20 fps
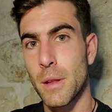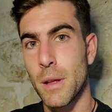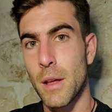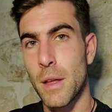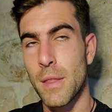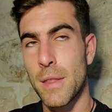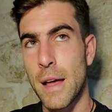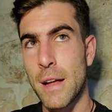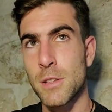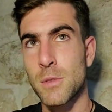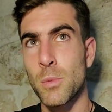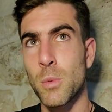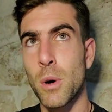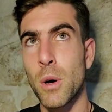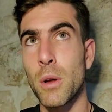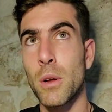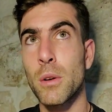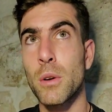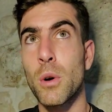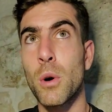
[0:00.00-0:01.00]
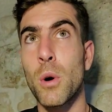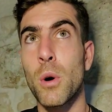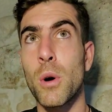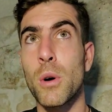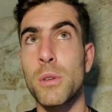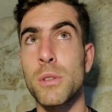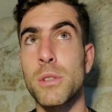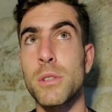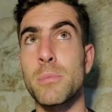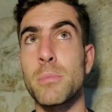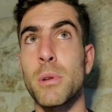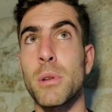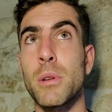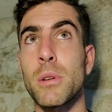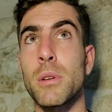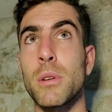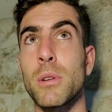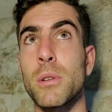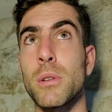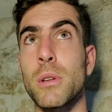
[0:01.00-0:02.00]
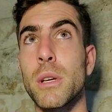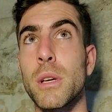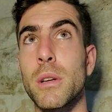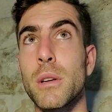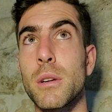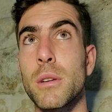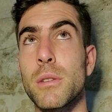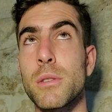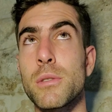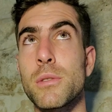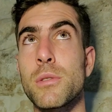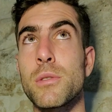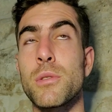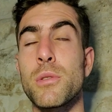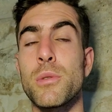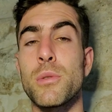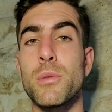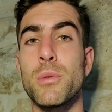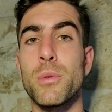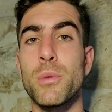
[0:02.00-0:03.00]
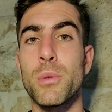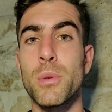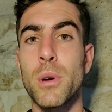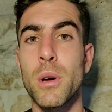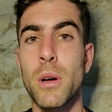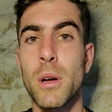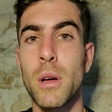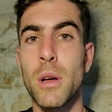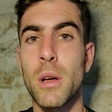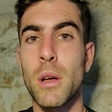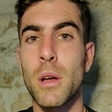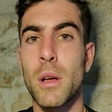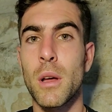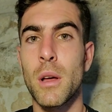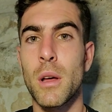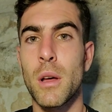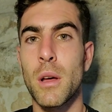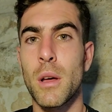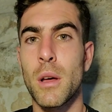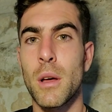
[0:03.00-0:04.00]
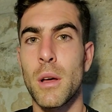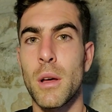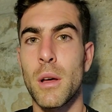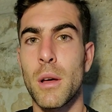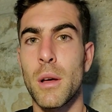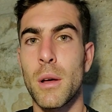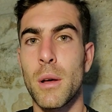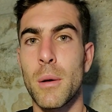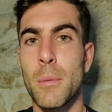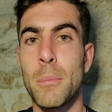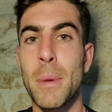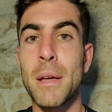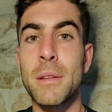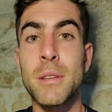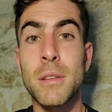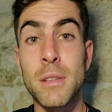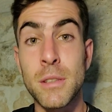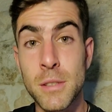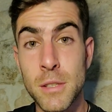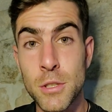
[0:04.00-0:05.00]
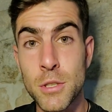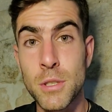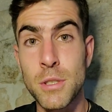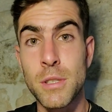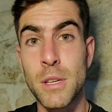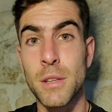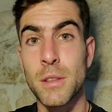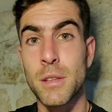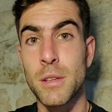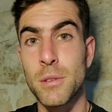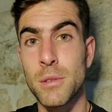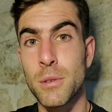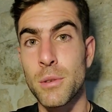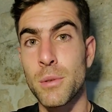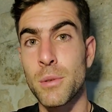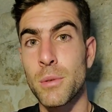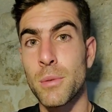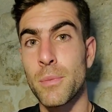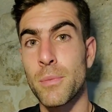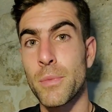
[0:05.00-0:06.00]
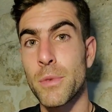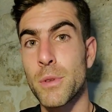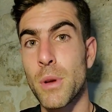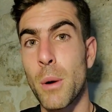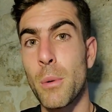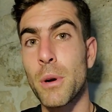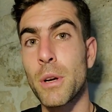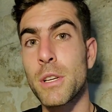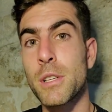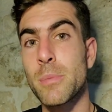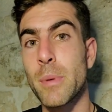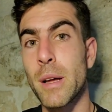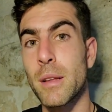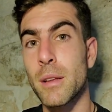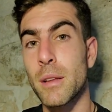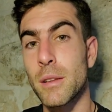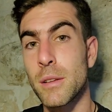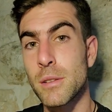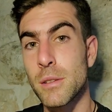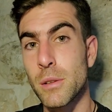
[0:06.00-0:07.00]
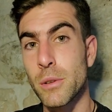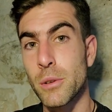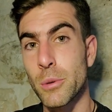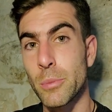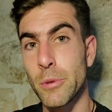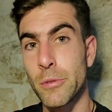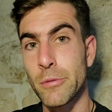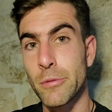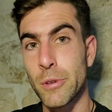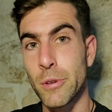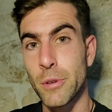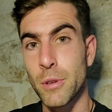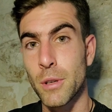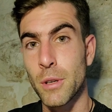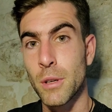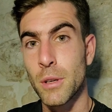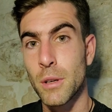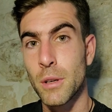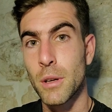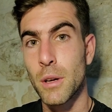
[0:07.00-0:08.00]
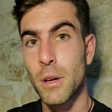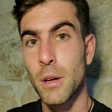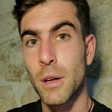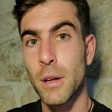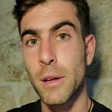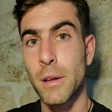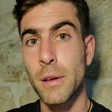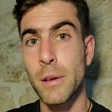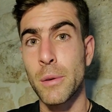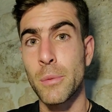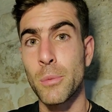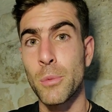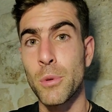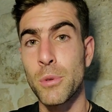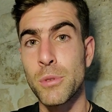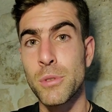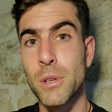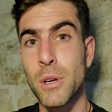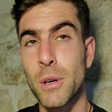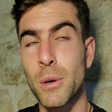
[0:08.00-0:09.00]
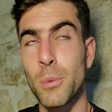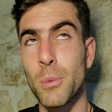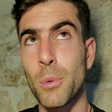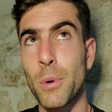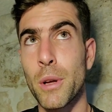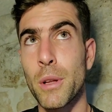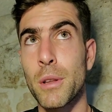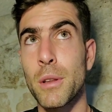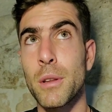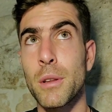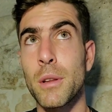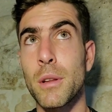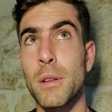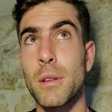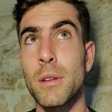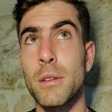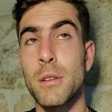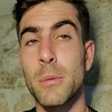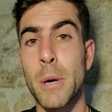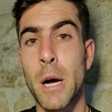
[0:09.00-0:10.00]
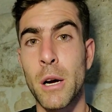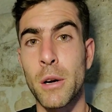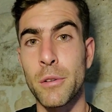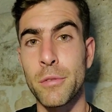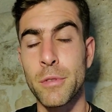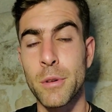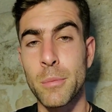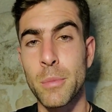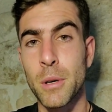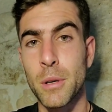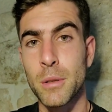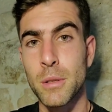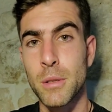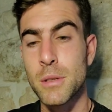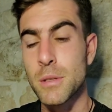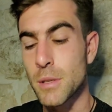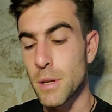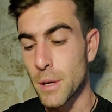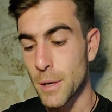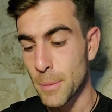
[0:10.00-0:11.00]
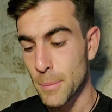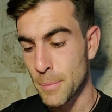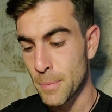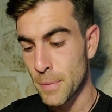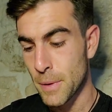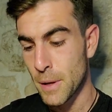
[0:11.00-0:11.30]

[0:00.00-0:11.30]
And that's what causes political leaders to make the decisions that they do. So, I want to expand on this a little bit further. And we'll start with the demography part this time.